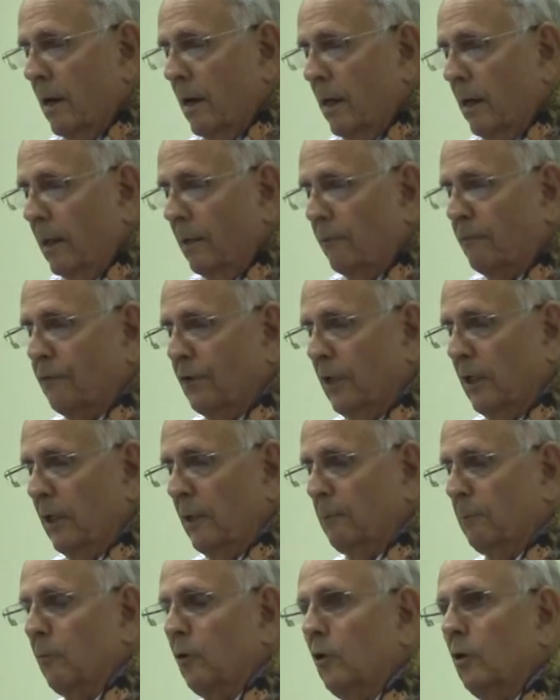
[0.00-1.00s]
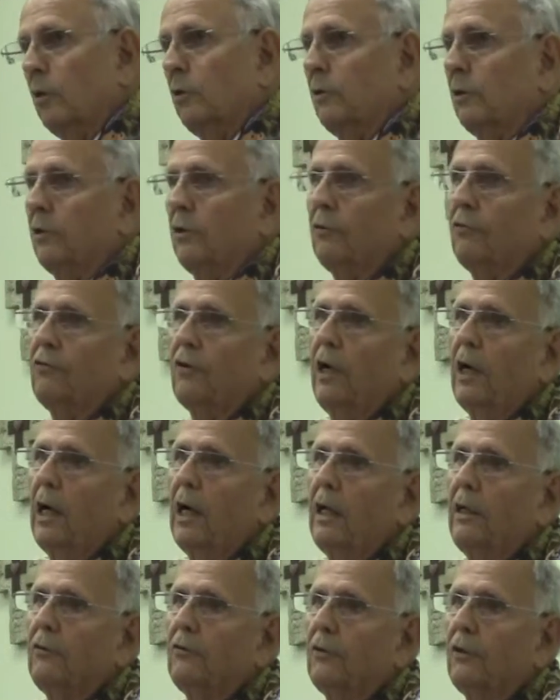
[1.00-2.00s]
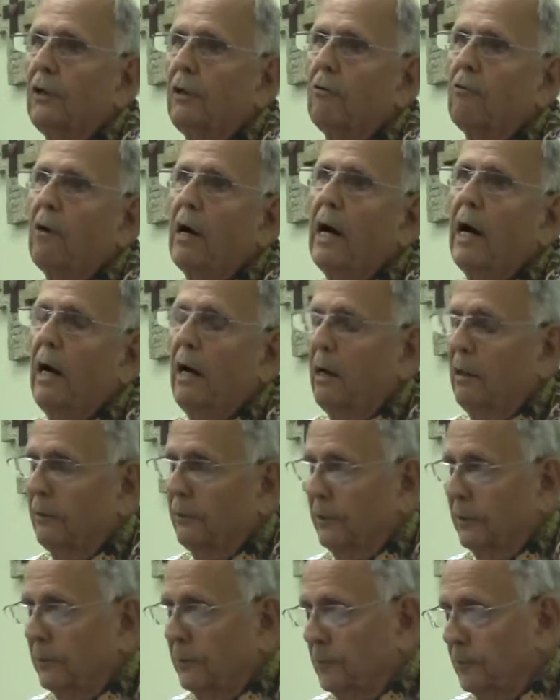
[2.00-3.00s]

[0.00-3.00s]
And Philip looked at the size of the crowd,